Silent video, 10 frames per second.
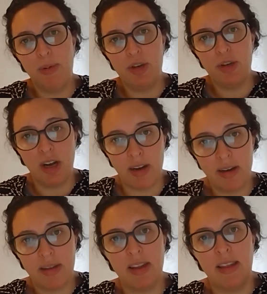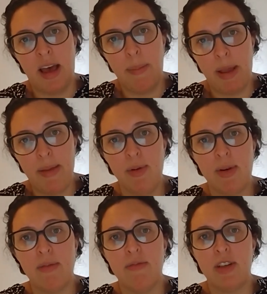chunks that people
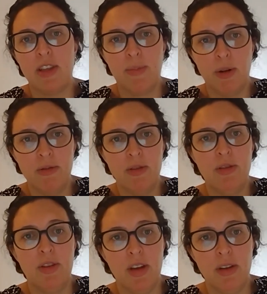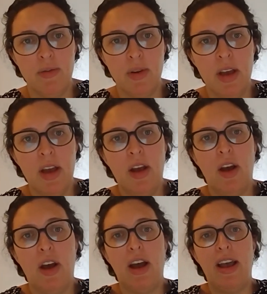can respond to.
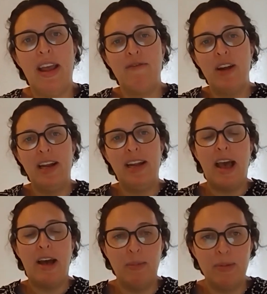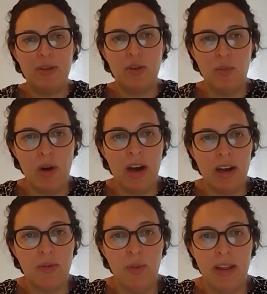It really helps to
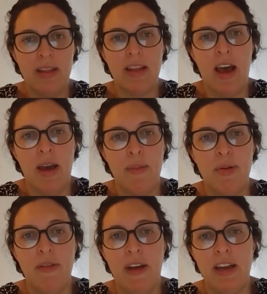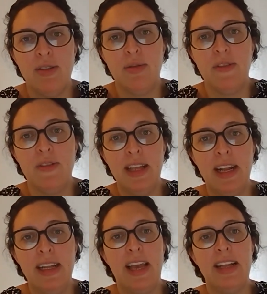work with professional
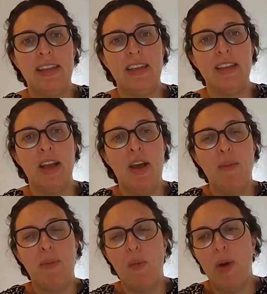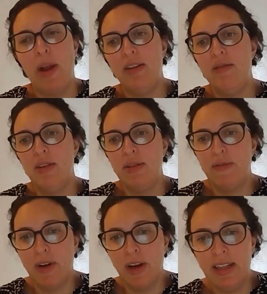facilitators. But when you do
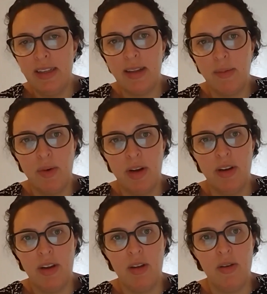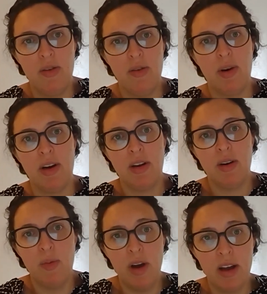find someone who you are going to
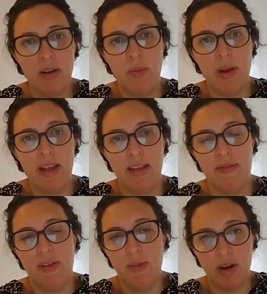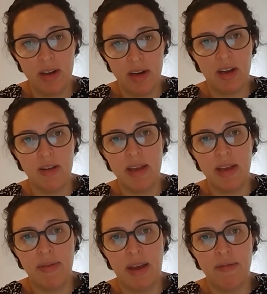work with, if you are going to go
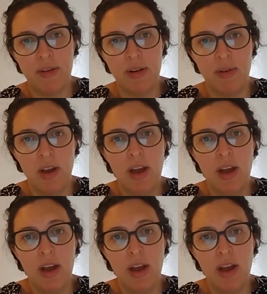down that route,